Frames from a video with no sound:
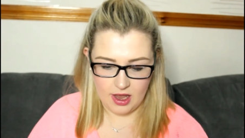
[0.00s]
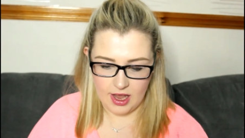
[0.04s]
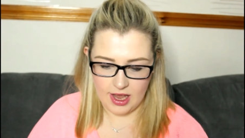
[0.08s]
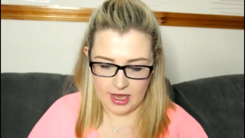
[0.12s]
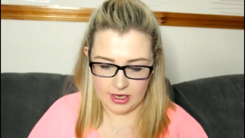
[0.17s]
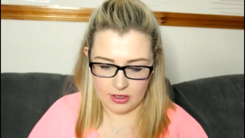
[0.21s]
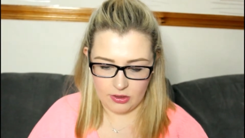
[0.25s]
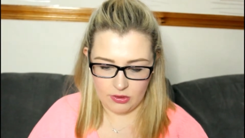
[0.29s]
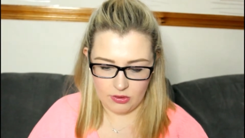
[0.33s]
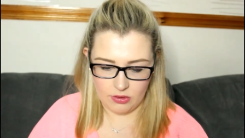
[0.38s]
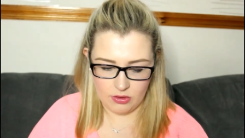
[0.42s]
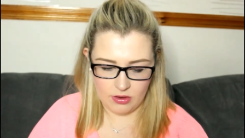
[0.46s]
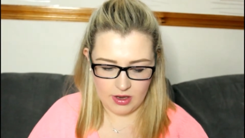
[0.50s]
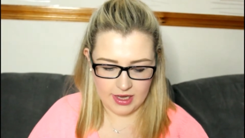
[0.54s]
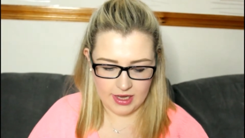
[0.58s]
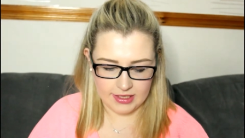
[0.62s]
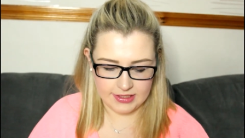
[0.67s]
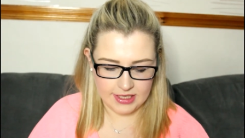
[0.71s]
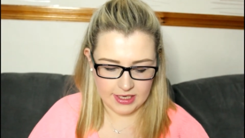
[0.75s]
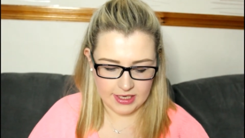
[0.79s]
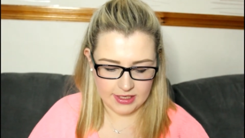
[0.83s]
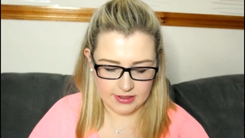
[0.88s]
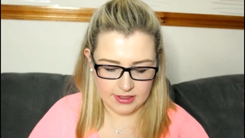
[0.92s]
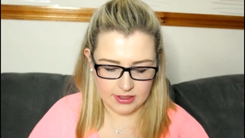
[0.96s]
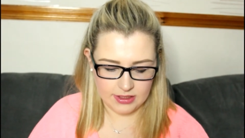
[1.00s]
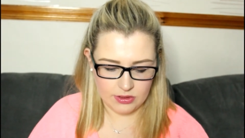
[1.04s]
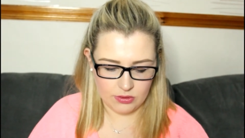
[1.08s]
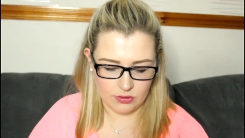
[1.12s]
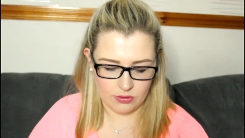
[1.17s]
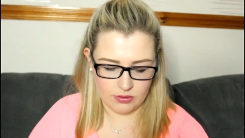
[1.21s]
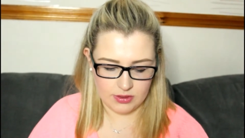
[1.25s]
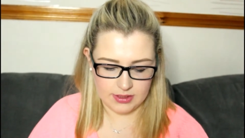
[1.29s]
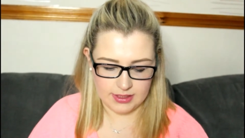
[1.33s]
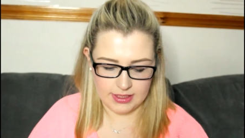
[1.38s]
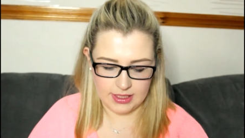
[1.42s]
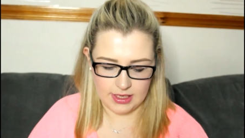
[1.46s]
I got a Titsy
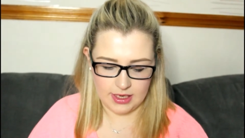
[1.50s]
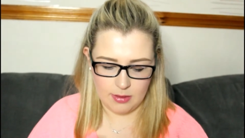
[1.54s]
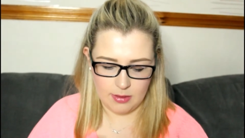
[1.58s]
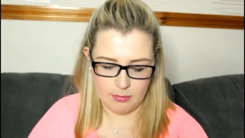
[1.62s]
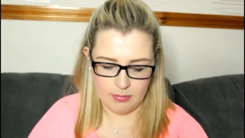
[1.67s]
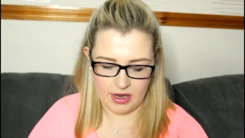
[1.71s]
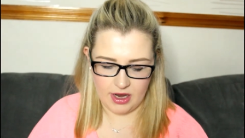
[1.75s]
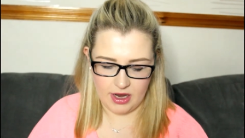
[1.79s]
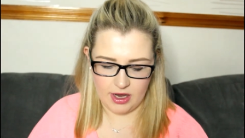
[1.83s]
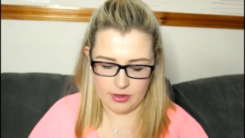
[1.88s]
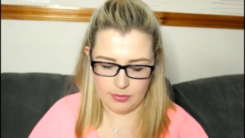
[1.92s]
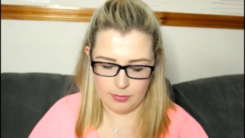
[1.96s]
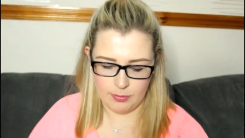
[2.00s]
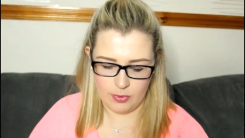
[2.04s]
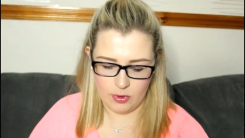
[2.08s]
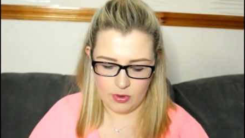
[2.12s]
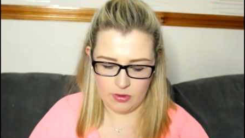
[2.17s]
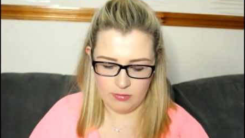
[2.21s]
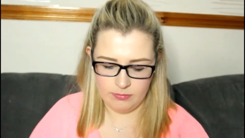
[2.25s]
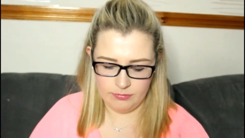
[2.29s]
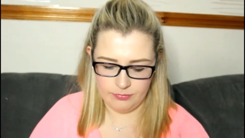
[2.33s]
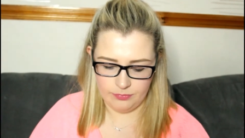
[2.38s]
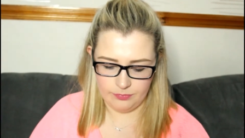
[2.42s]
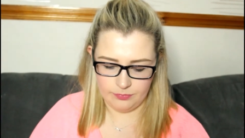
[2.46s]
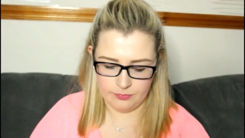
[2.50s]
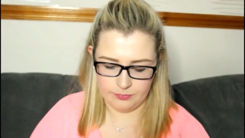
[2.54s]
Totsy Bath Bomb,